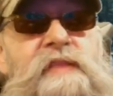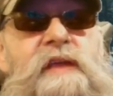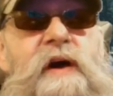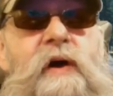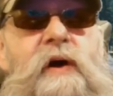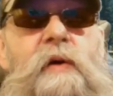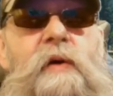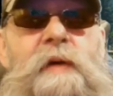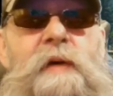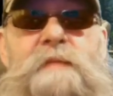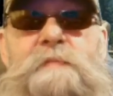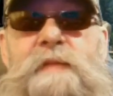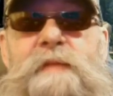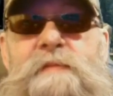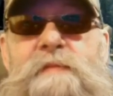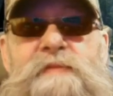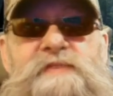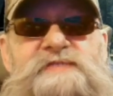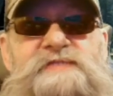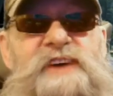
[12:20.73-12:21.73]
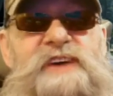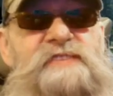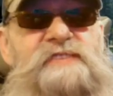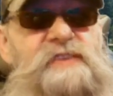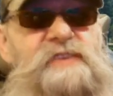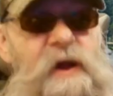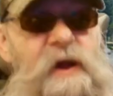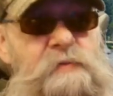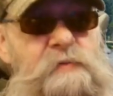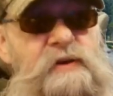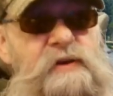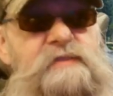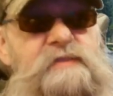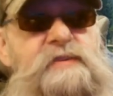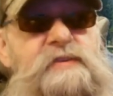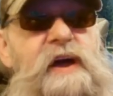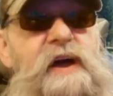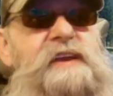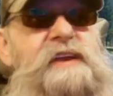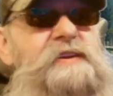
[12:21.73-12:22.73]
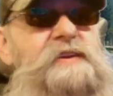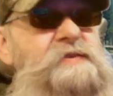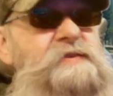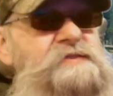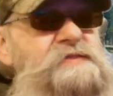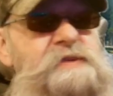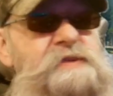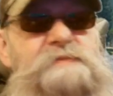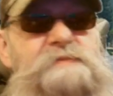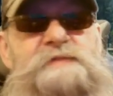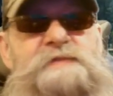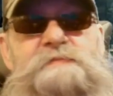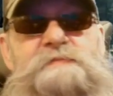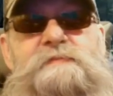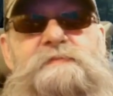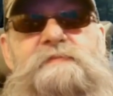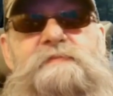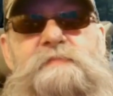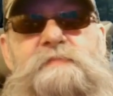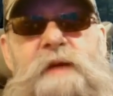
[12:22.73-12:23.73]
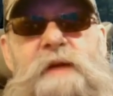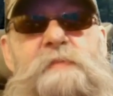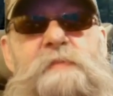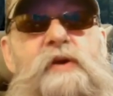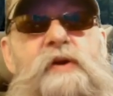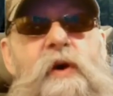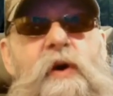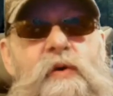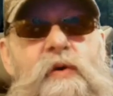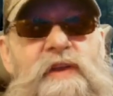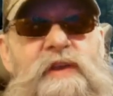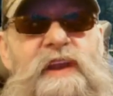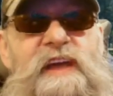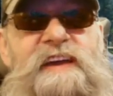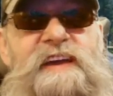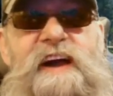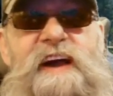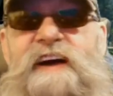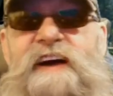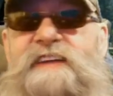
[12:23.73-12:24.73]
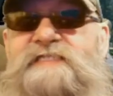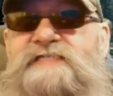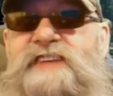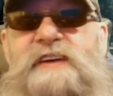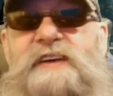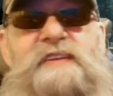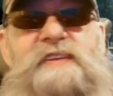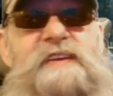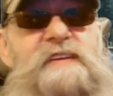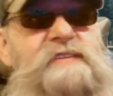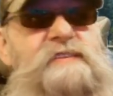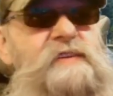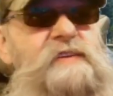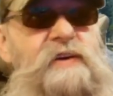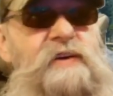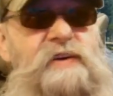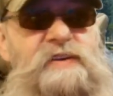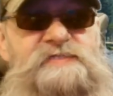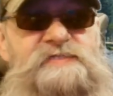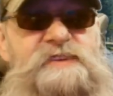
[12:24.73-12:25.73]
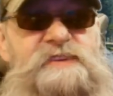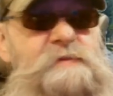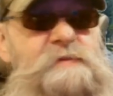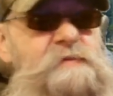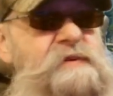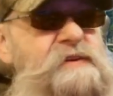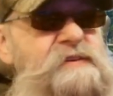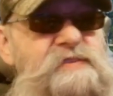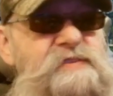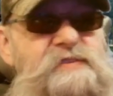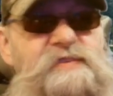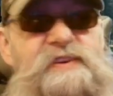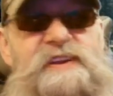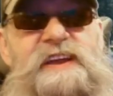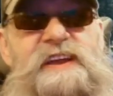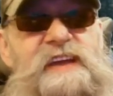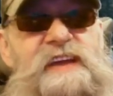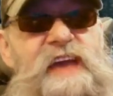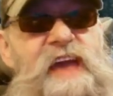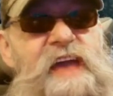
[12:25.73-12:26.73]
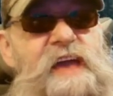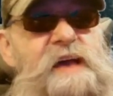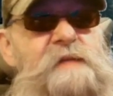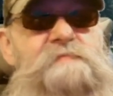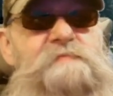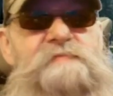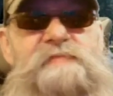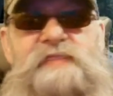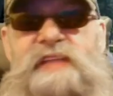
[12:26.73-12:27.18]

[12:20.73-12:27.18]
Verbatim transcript: All my members out there, I'm going to try to do some member only content all summer during the camp